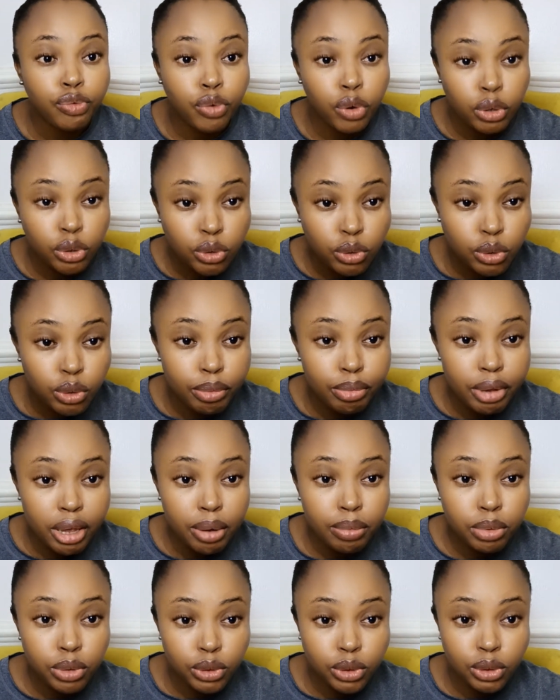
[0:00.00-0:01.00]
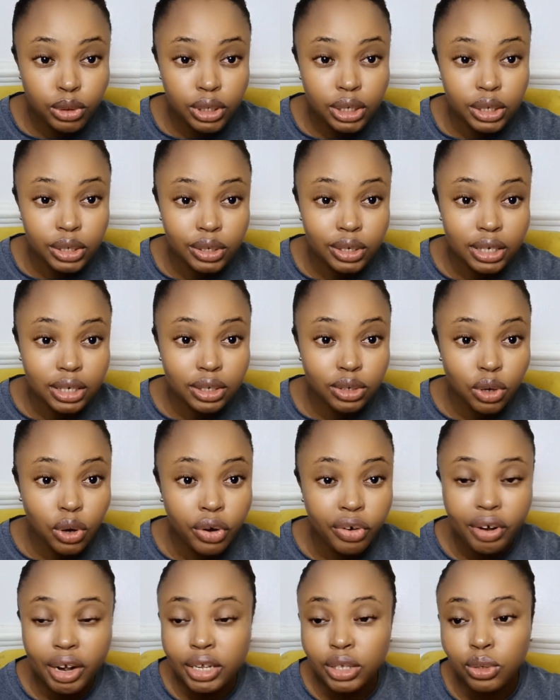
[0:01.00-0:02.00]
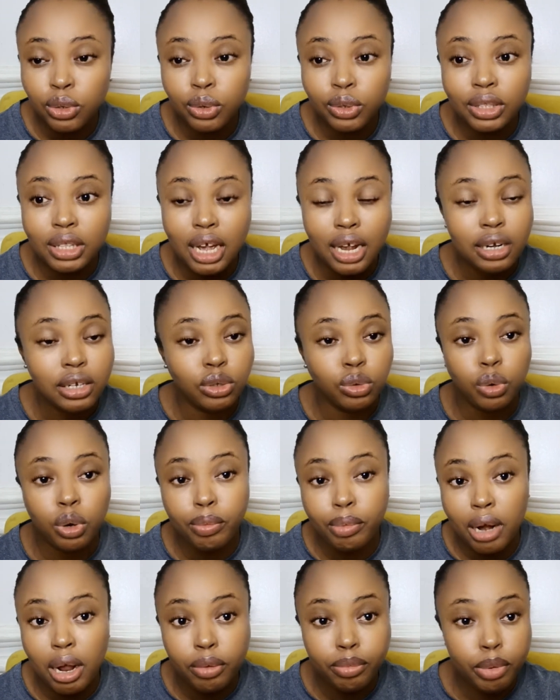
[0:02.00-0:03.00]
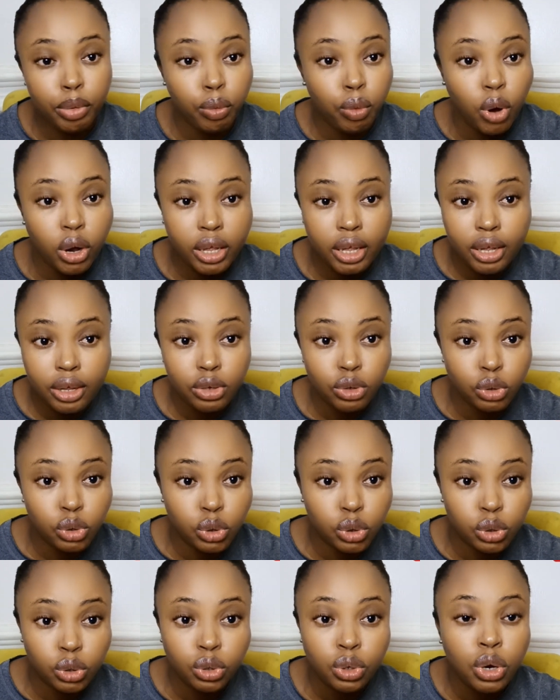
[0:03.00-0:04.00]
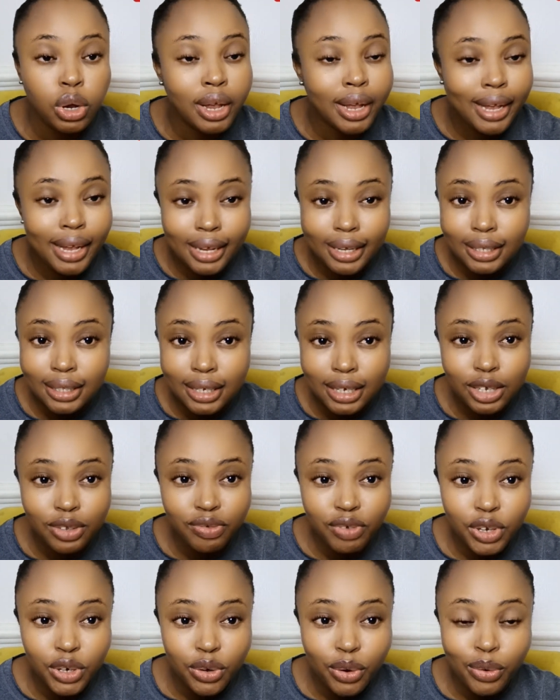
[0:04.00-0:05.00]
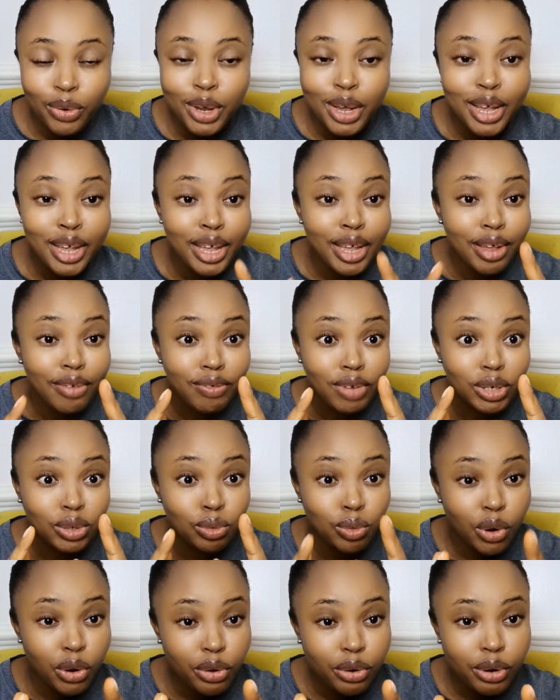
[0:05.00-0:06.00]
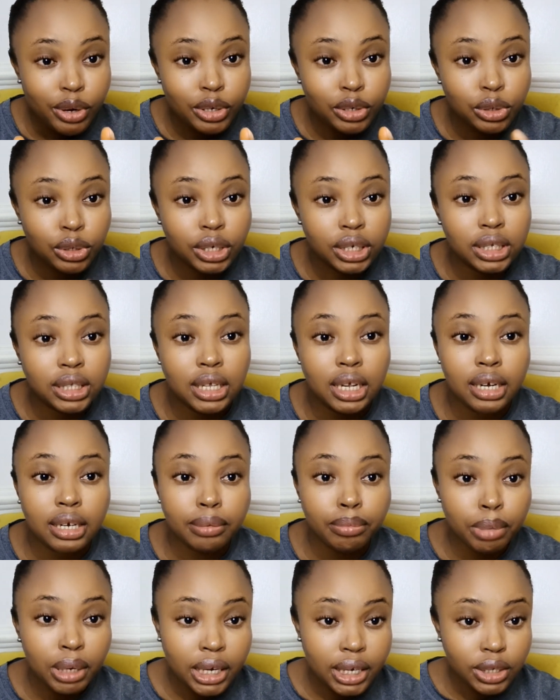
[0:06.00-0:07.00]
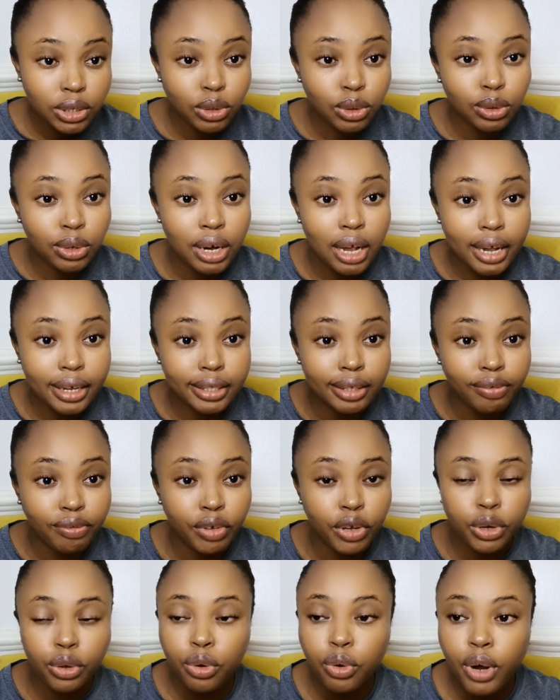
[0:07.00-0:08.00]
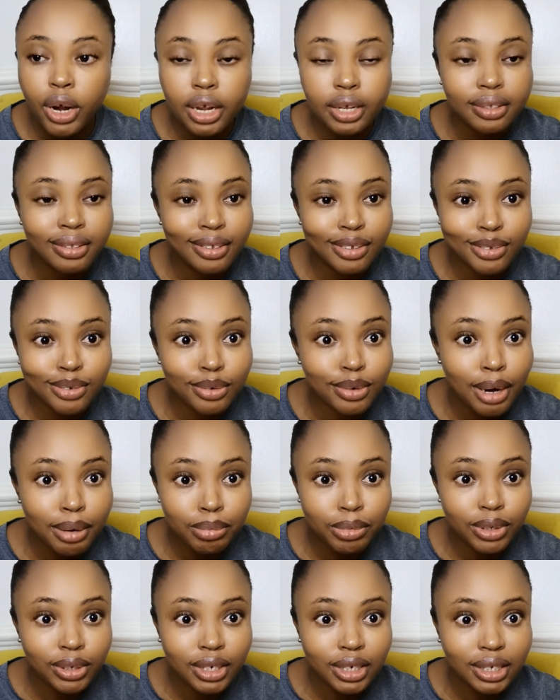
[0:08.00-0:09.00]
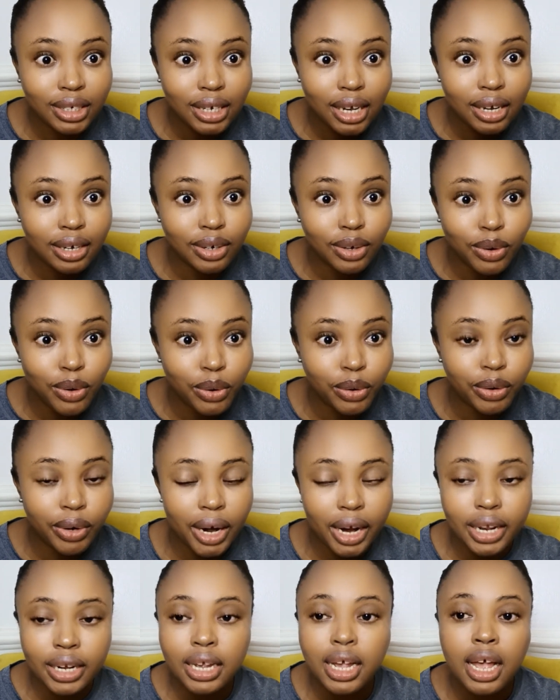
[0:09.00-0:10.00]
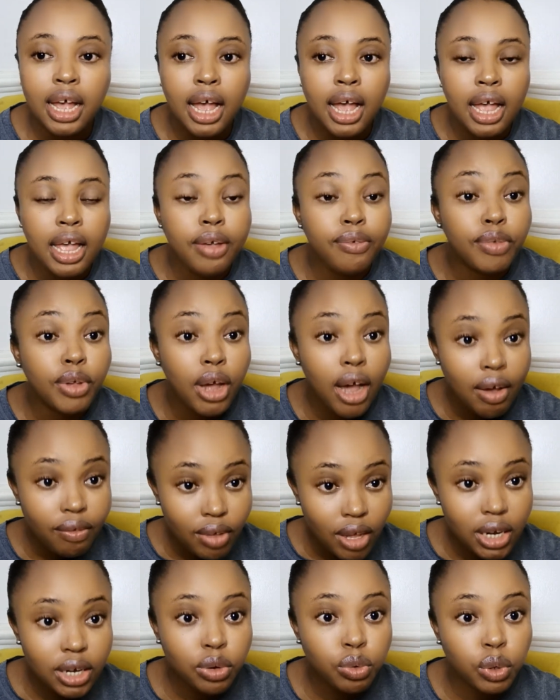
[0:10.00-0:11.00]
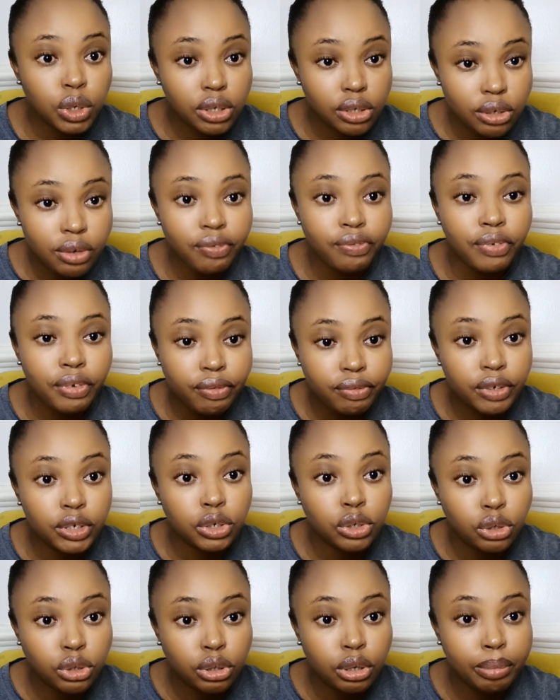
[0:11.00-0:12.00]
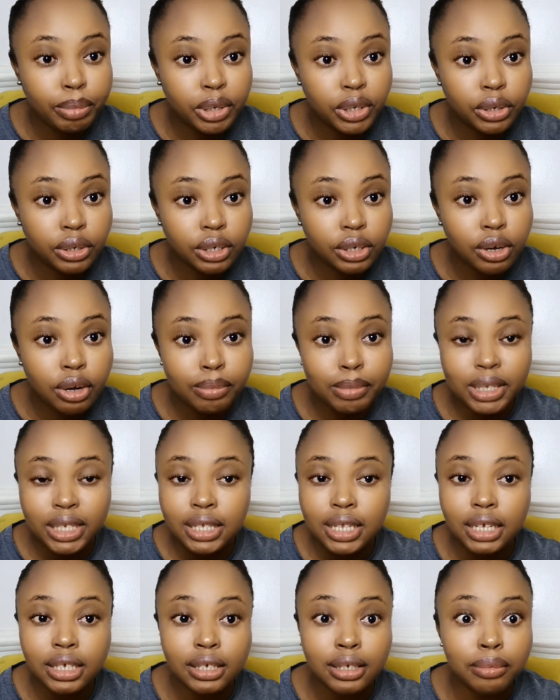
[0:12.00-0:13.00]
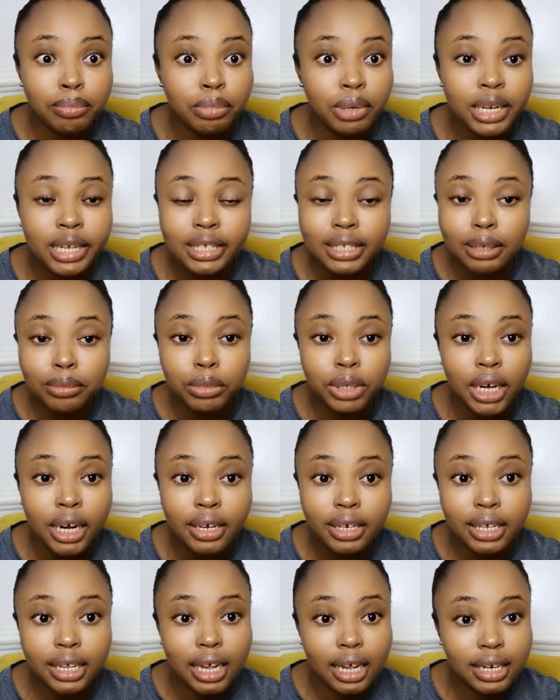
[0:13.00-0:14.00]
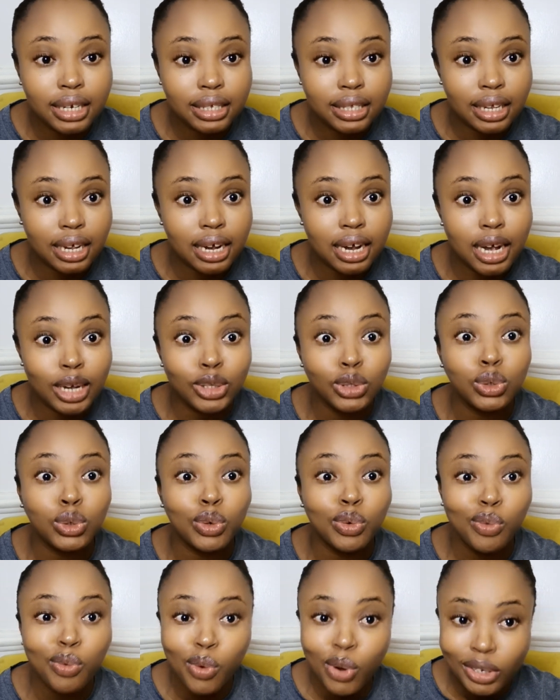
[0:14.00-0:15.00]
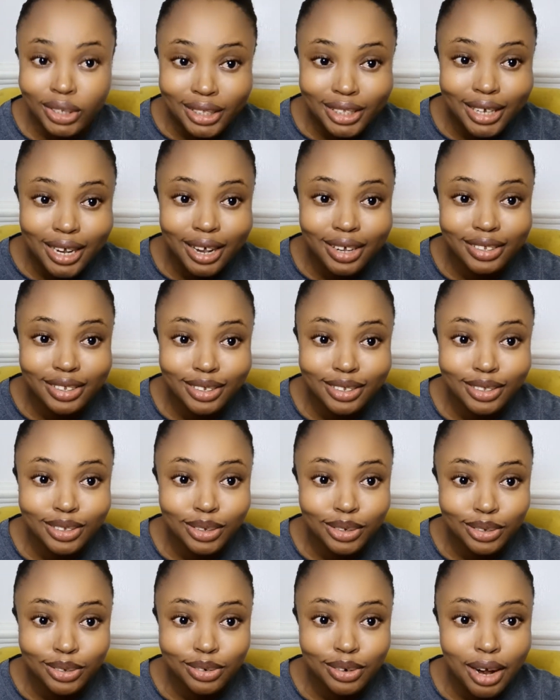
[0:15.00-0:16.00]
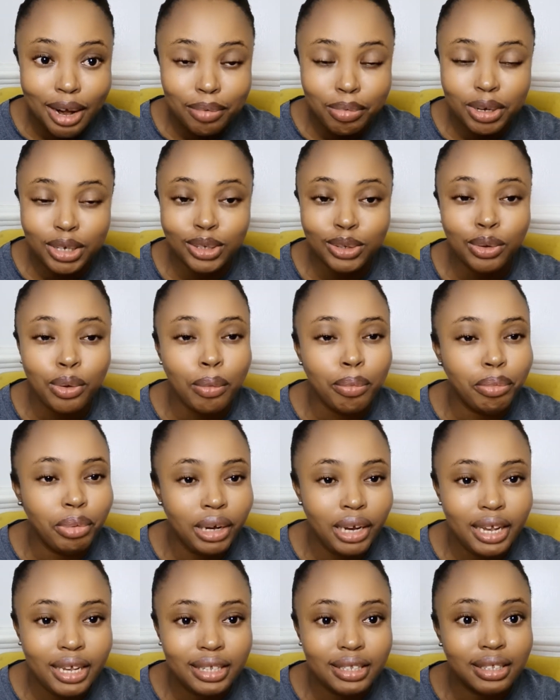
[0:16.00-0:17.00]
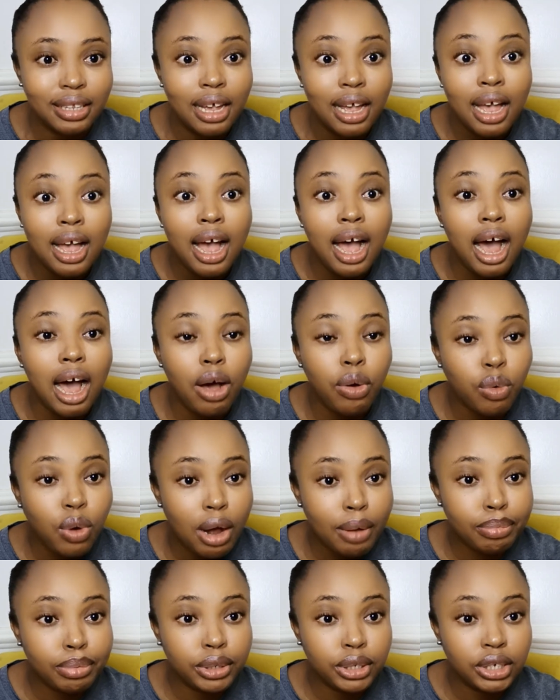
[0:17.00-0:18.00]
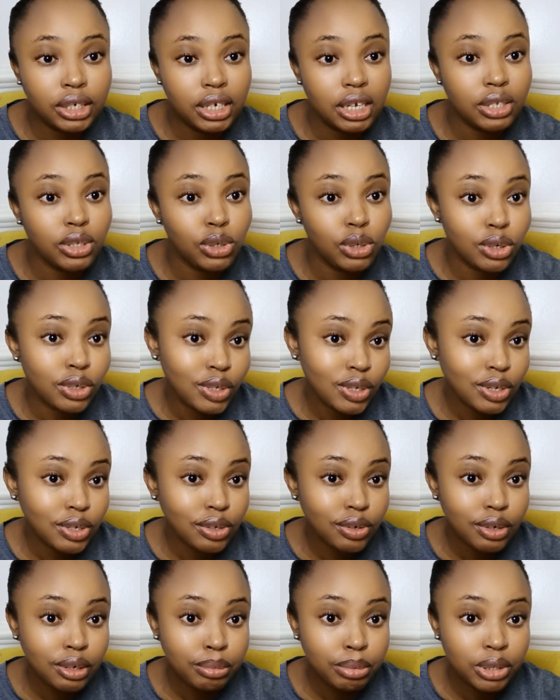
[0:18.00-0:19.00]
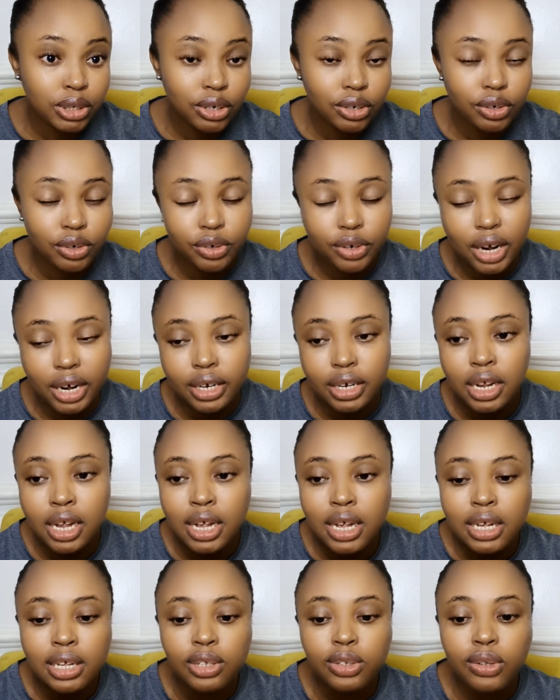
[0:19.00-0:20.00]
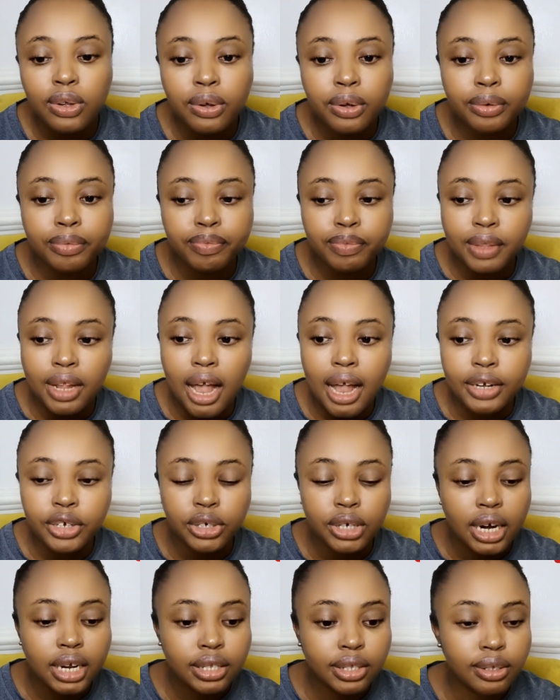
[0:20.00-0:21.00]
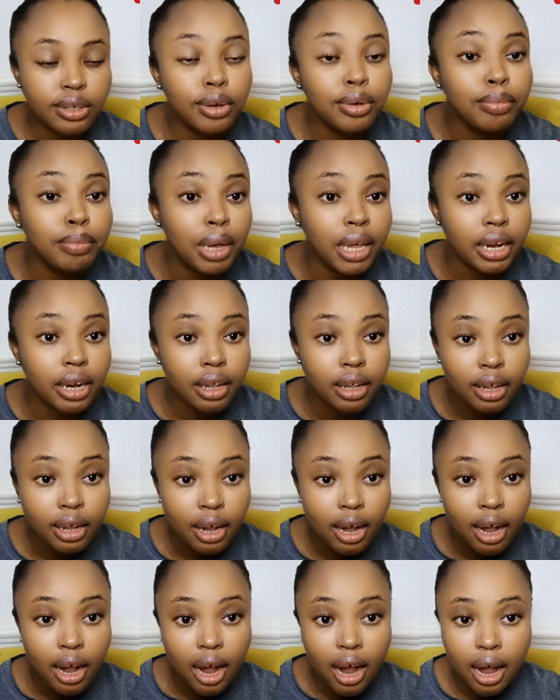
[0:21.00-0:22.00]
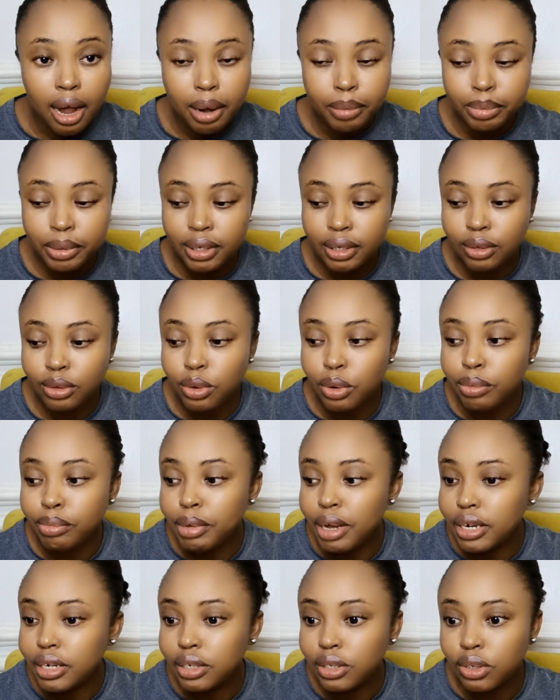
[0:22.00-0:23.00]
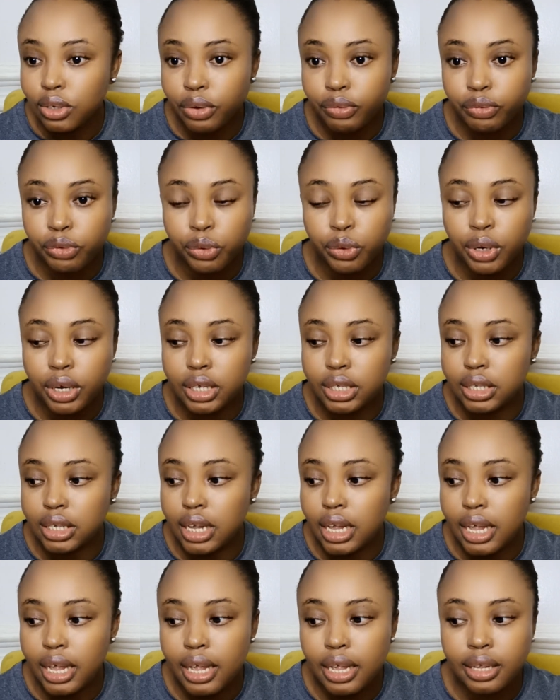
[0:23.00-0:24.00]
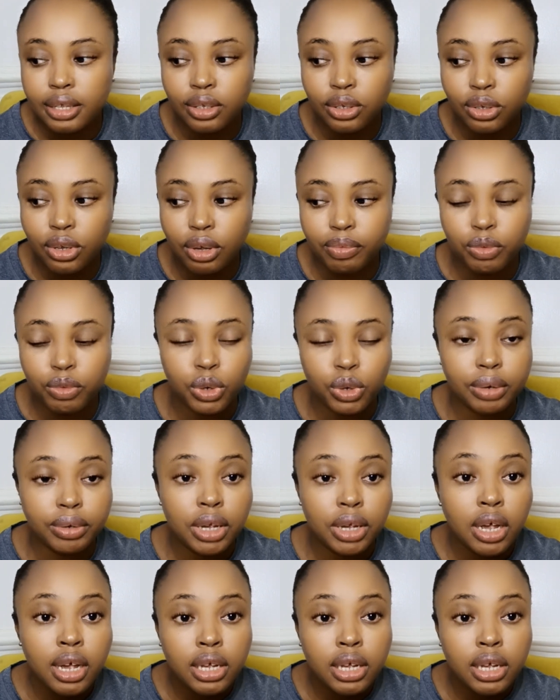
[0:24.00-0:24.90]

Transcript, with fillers: for you to be able to do this. All right. So that is what I'll be walking you through in this video. If it's what you're interested in, please do like the video and subscribe to the channel, alright? If you have any question, feel free to drop it on the comment section. Please, I'm trying to get this account to 1,000 subscribers, so please, I will appreciate your subscription, alright? So, I tried so many apps, so many softwares, AA software,